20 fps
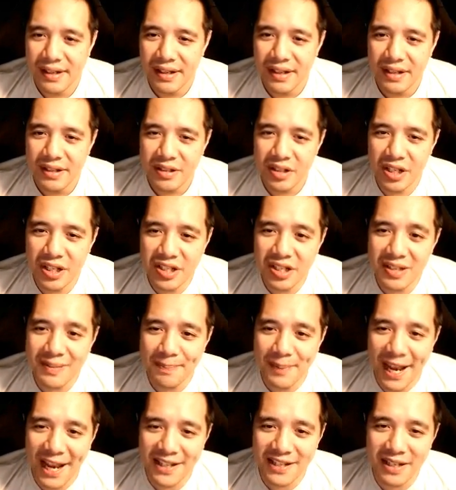Since it's
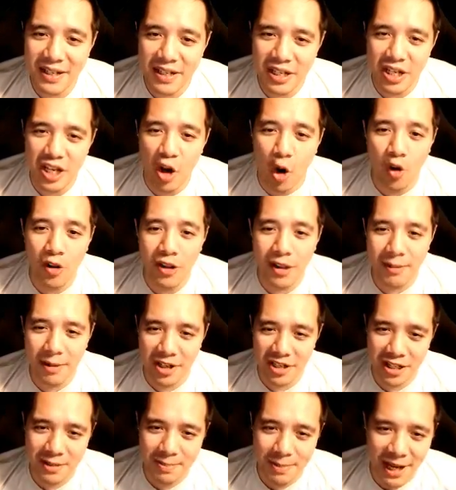patched, only because
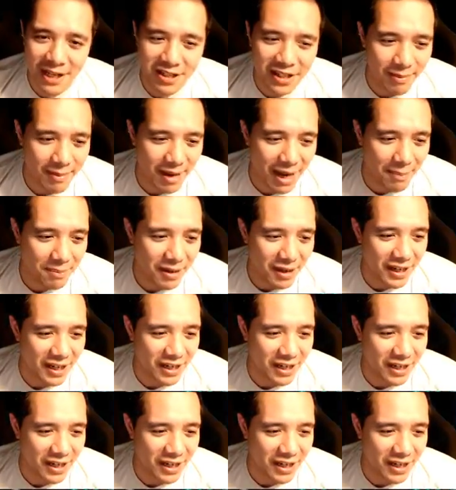it's patched, I'm happy I got a